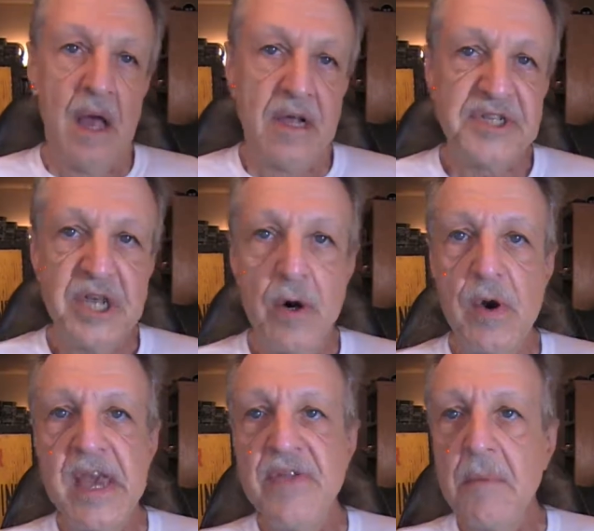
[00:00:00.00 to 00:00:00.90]

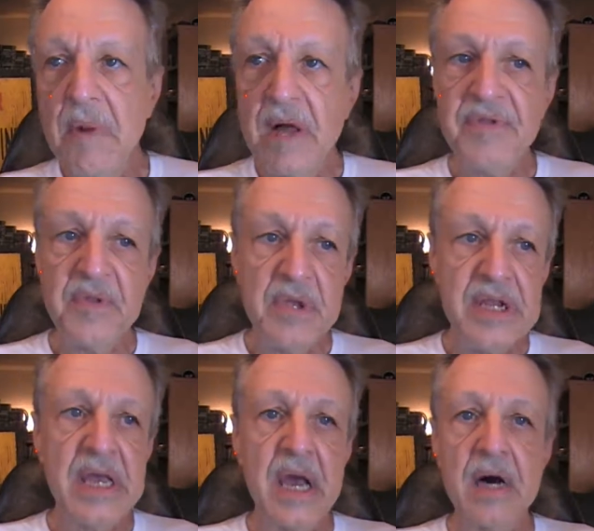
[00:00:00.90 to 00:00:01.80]
So in the month
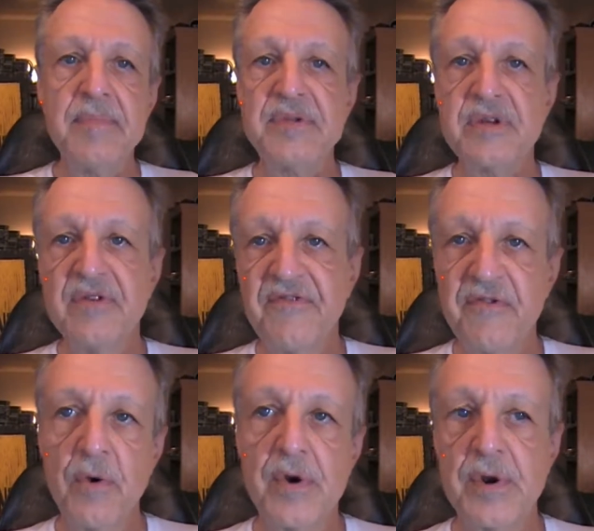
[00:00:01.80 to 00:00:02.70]
leading up to the
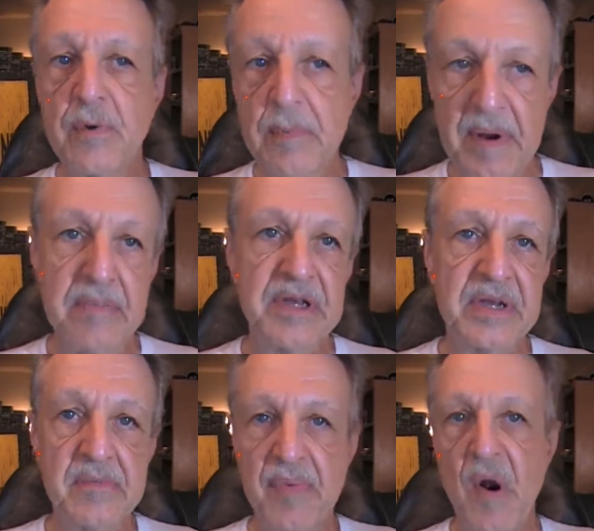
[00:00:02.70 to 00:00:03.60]
Florida
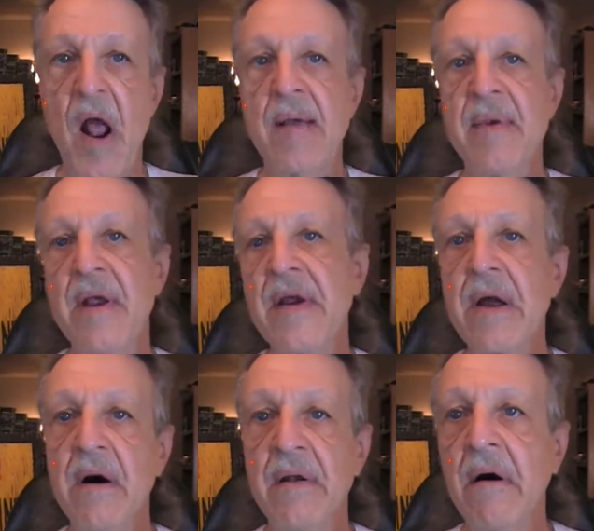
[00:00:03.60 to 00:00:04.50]
Republican primary
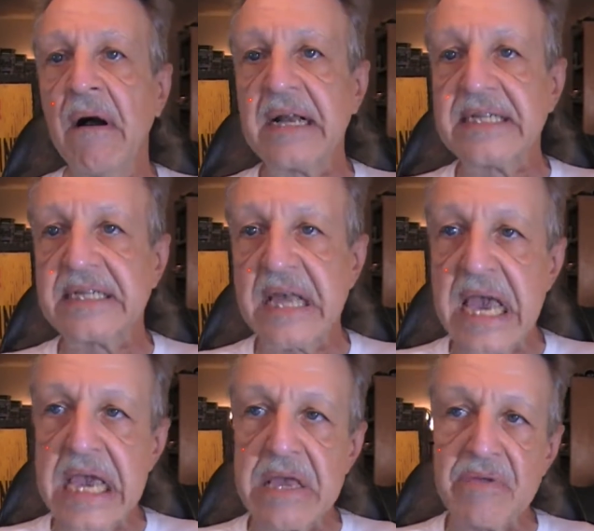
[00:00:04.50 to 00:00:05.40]
on August
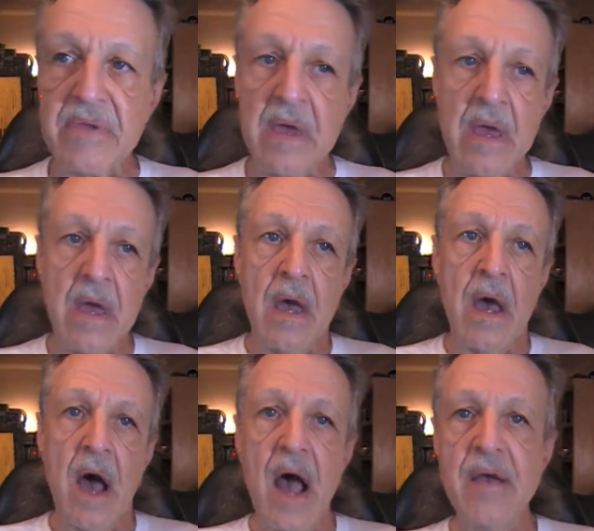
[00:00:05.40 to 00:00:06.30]
8th,
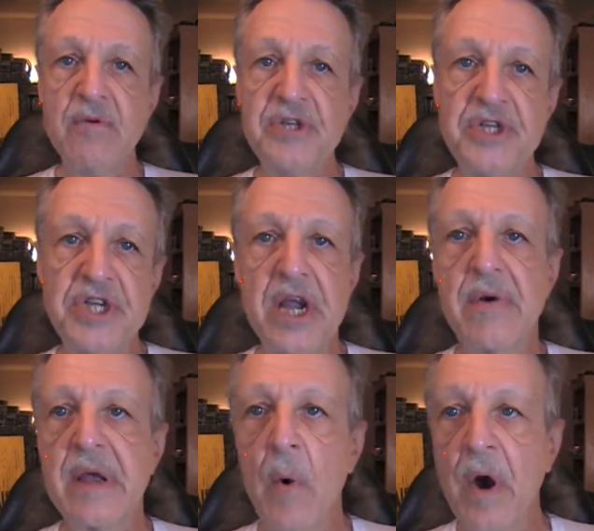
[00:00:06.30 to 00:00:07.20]
I was
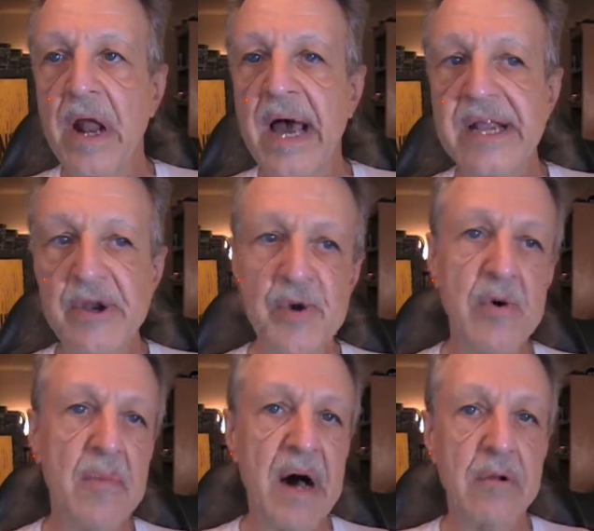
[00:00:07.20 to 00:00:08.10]
sharing what I
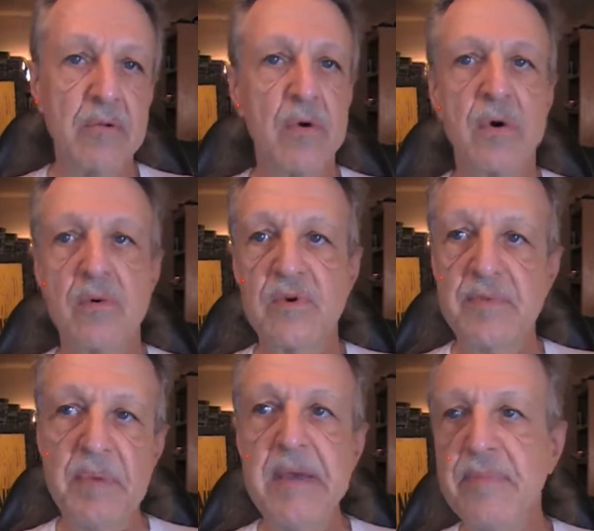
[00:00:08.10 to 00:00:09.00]
knew about Laura
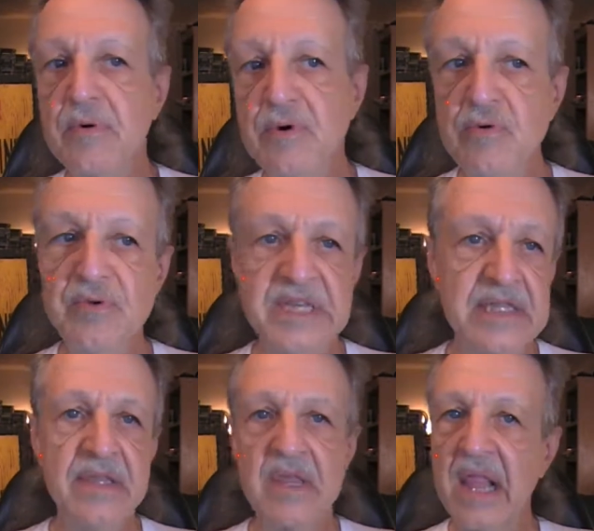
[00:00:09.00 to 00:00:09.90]
with people who
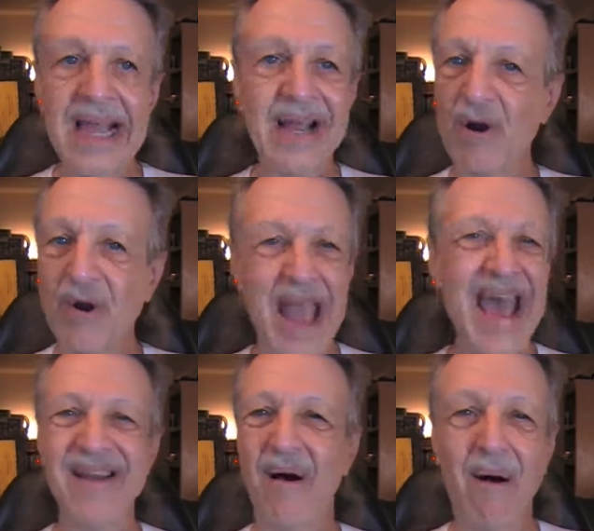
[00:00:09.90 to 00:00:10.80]
didn't like her
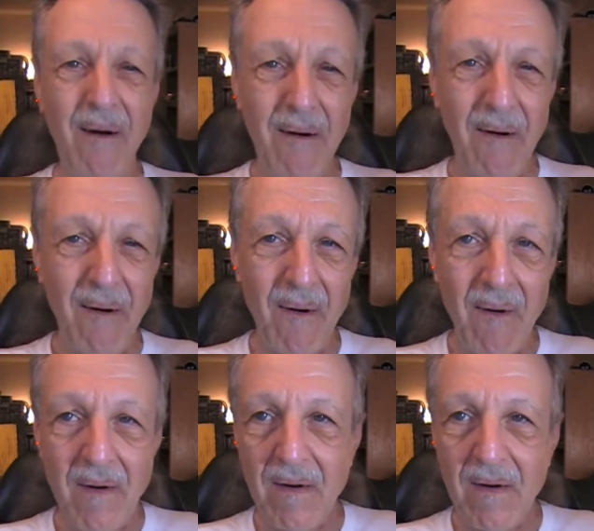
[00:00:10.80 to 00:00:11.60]
at all.